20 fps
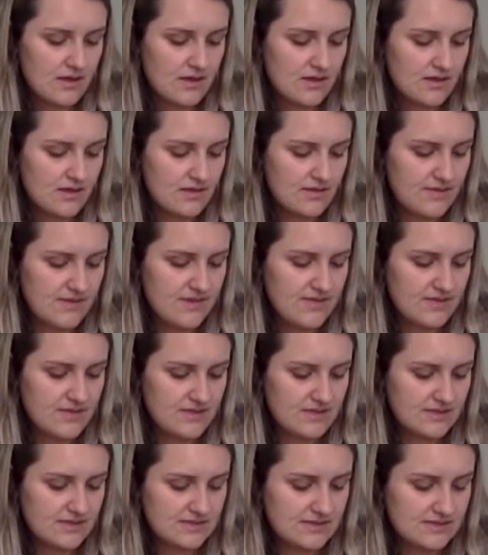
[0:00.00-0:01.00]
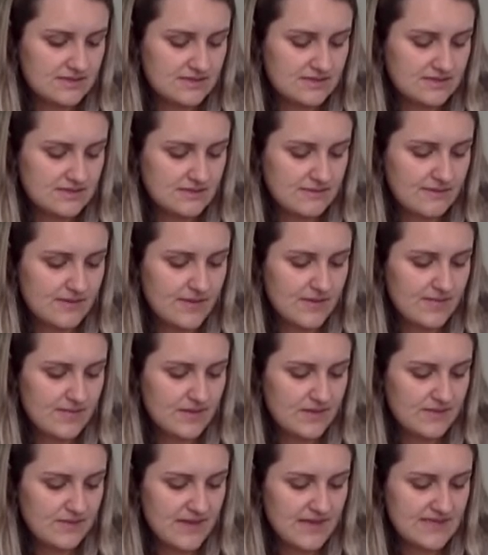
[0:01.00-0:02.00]
The pumpkin
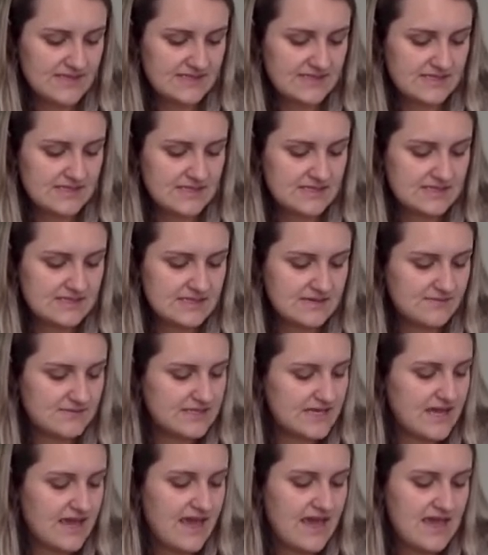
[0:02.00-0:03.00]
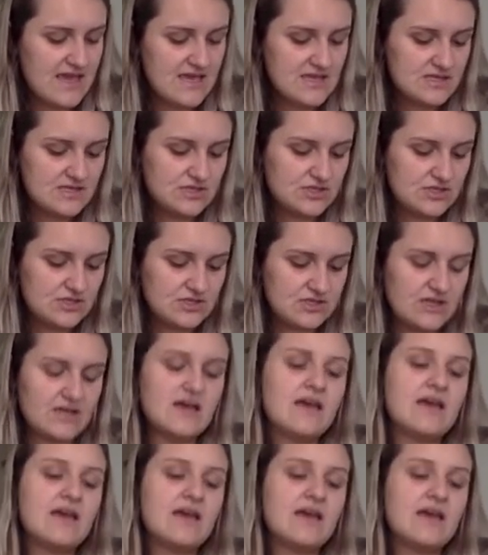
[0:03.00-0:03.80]
pasties seemed ages